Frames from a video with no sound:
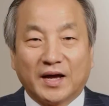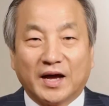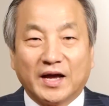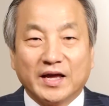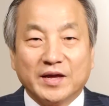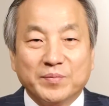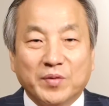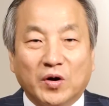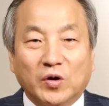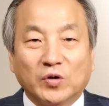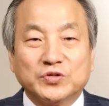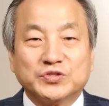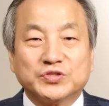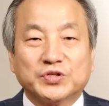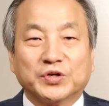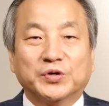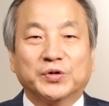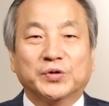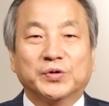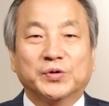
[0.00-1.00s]
I am
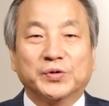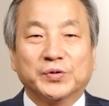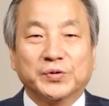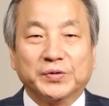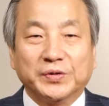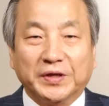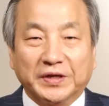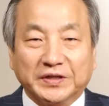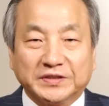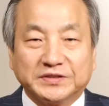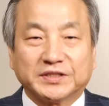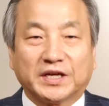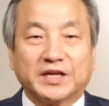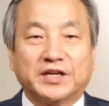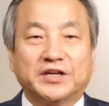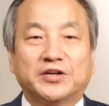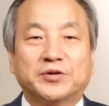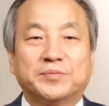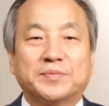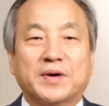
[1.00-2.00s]
also
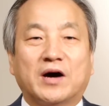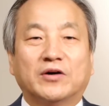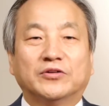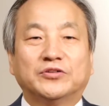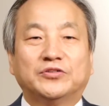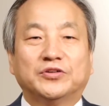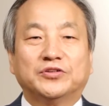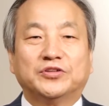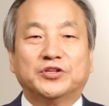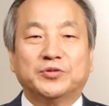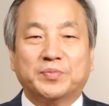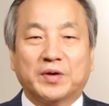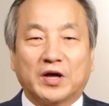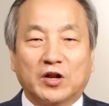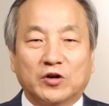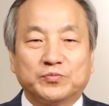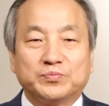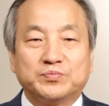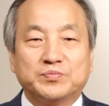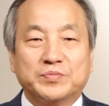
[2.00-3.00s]
excited about the
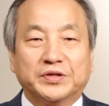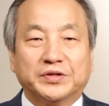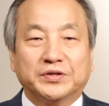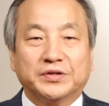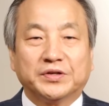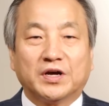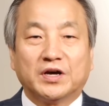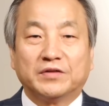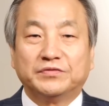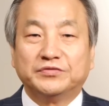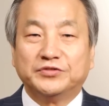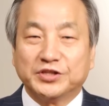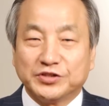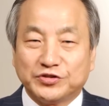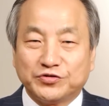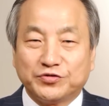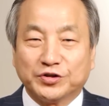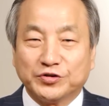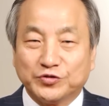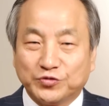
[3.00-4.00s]
development of
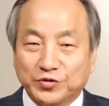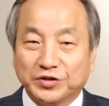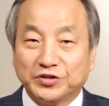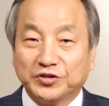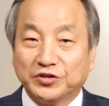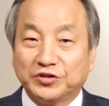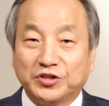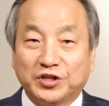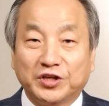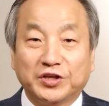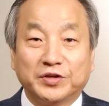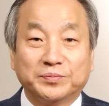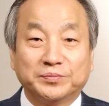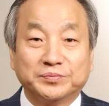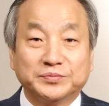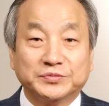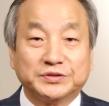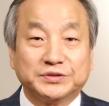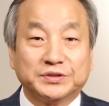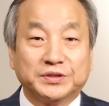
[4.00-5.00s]
district strategy
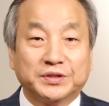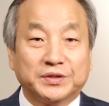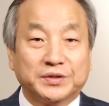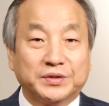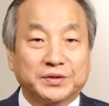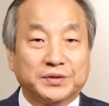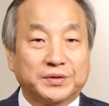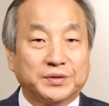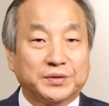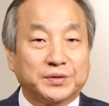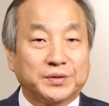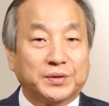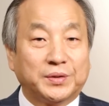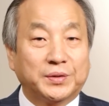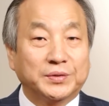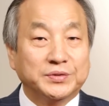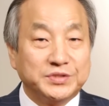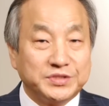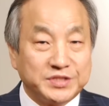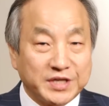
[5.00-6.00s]
teams.
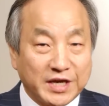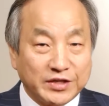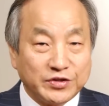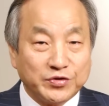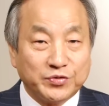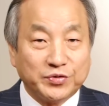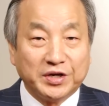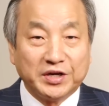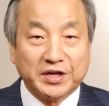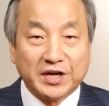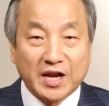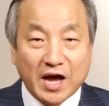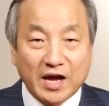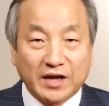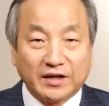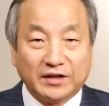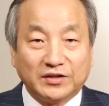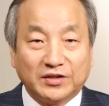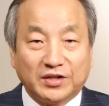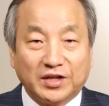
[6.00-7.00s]
On January
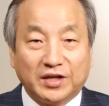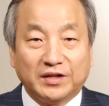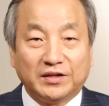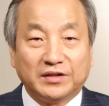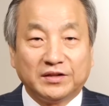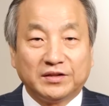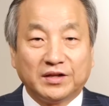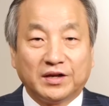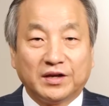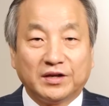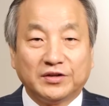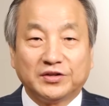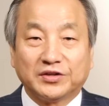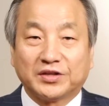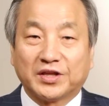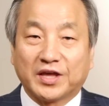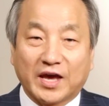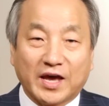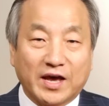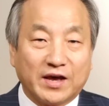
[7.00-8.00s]
19th,
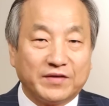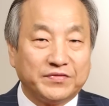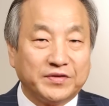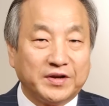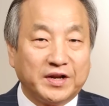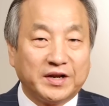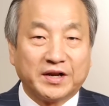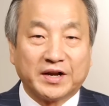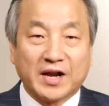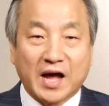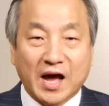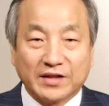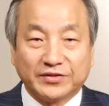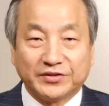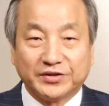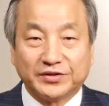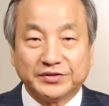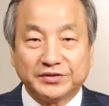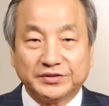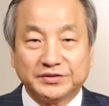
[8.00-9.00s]
the cabinet and
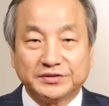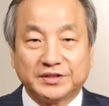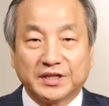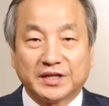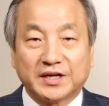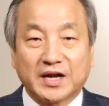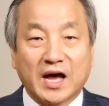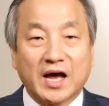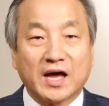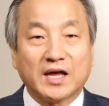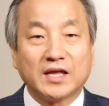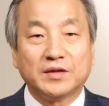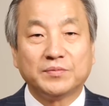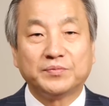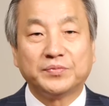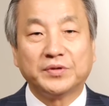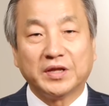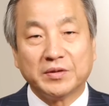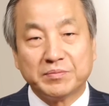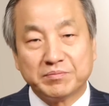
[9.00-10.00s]
others that
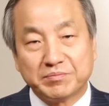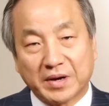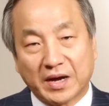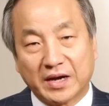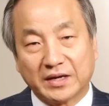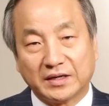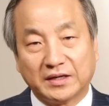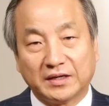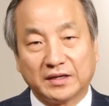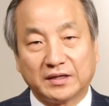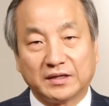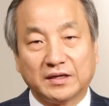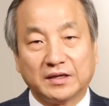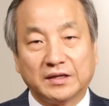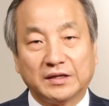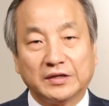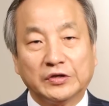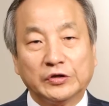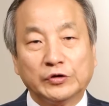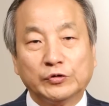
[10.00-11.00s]
I've invited
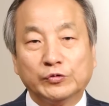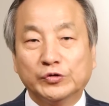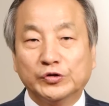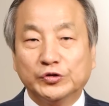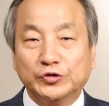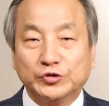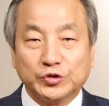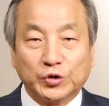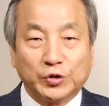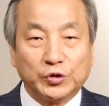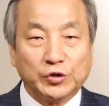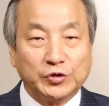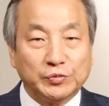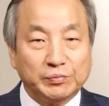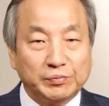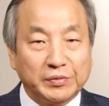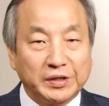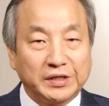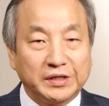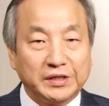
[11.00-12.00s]
will
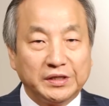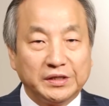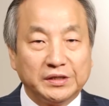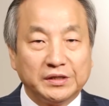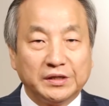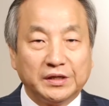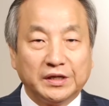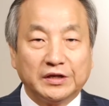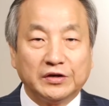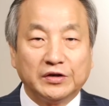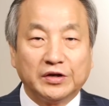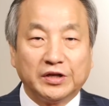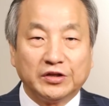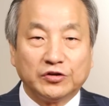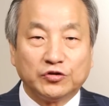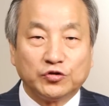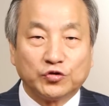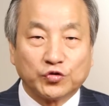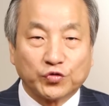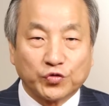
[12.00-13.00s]
join me in
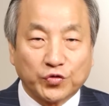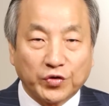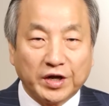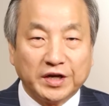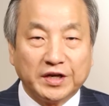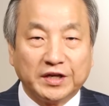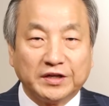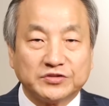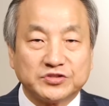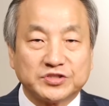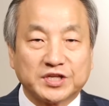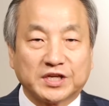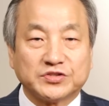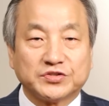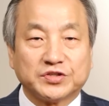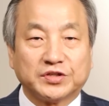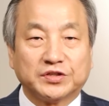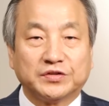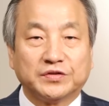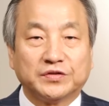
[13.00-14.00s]
a training
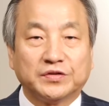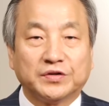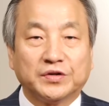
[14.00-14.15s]
session